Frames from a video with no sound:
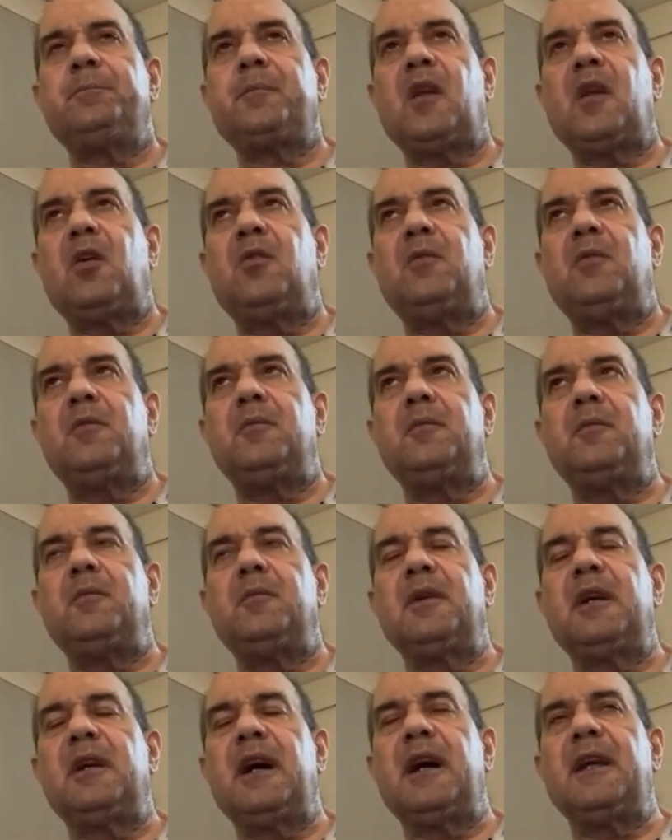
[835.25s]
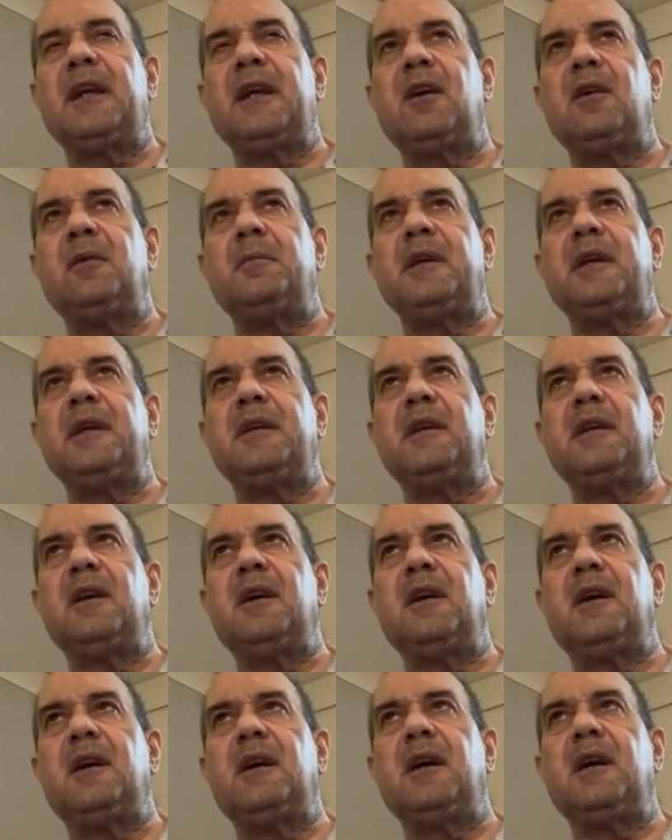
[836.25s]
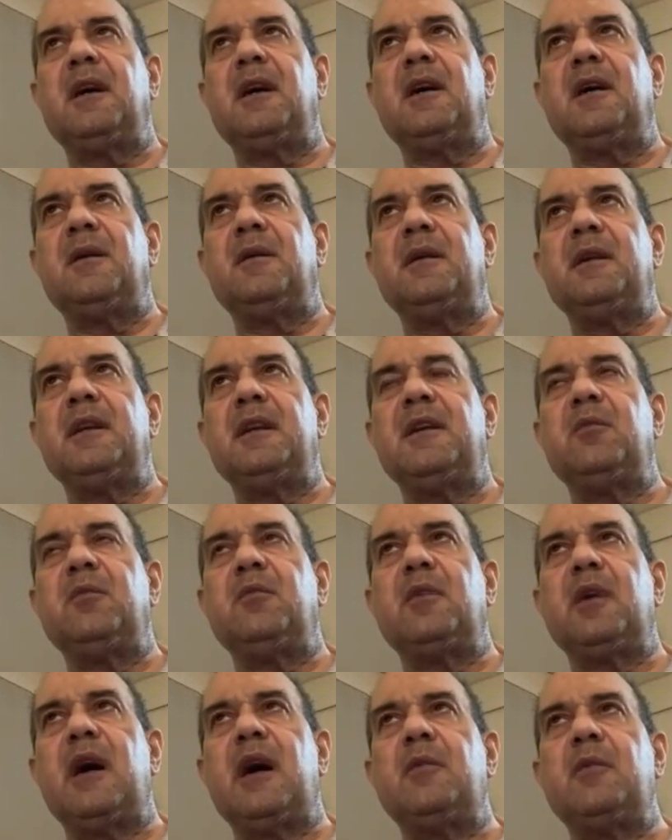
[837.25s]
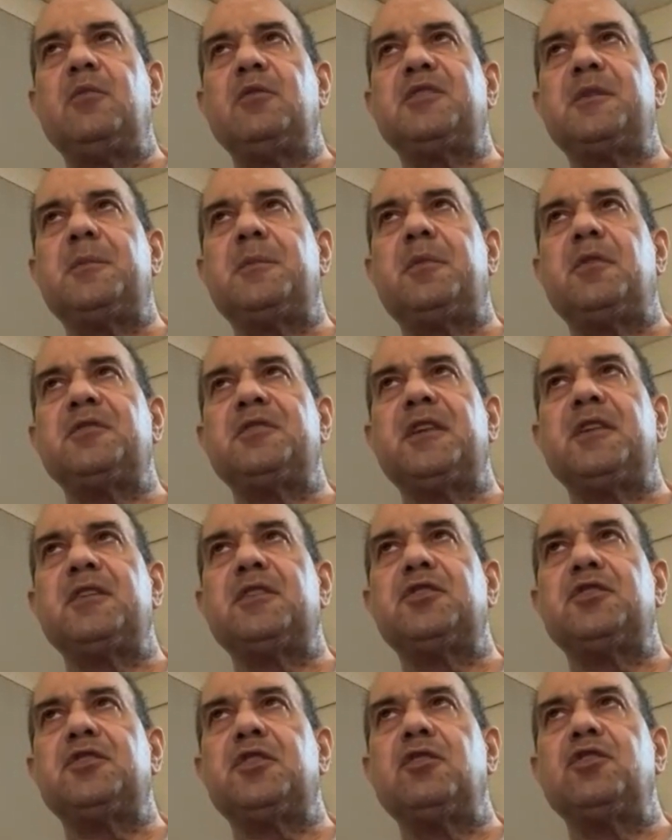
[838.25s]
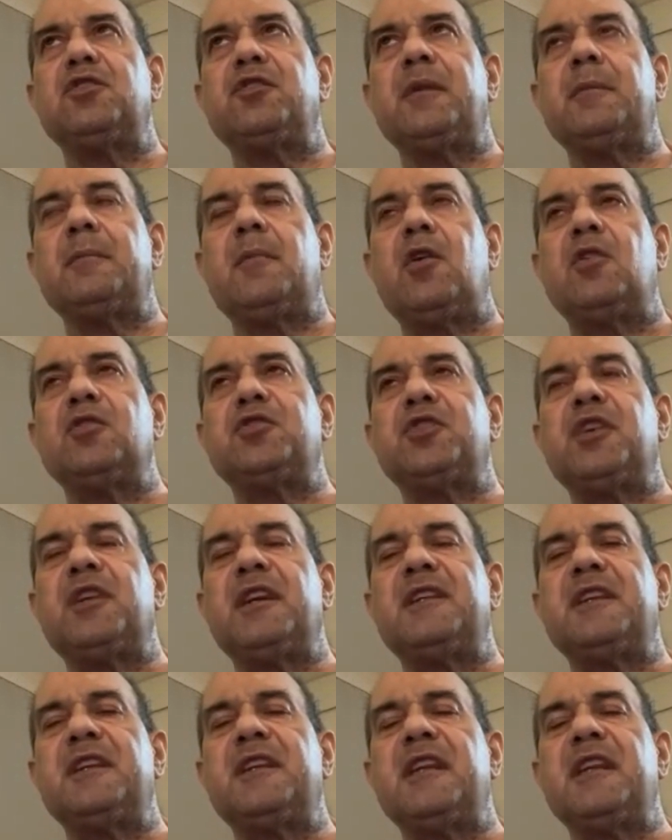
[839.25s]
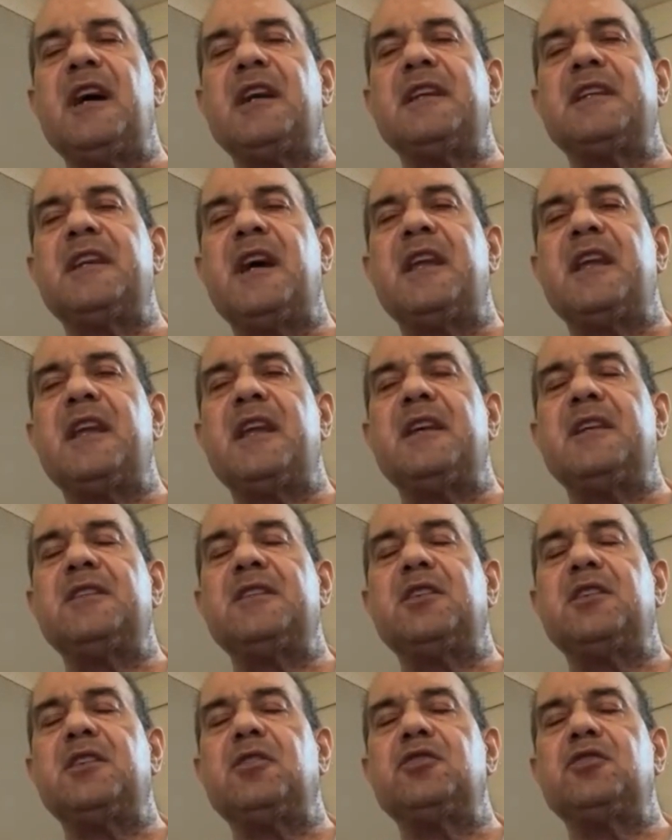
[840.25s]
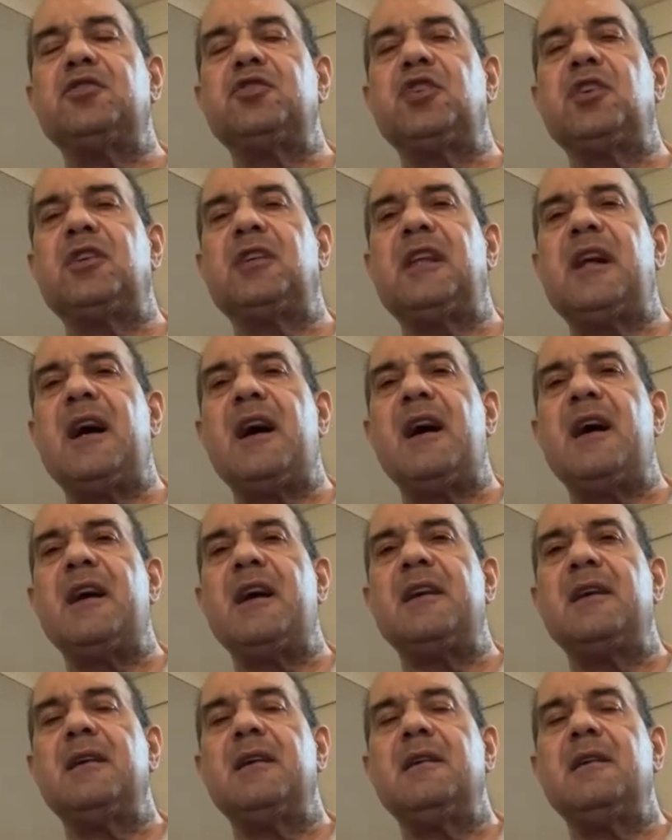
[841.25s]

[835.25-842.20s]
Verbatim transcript: Oh, God help me. Uh, he, I was supposed to get the surgery in March and I did not get it until July,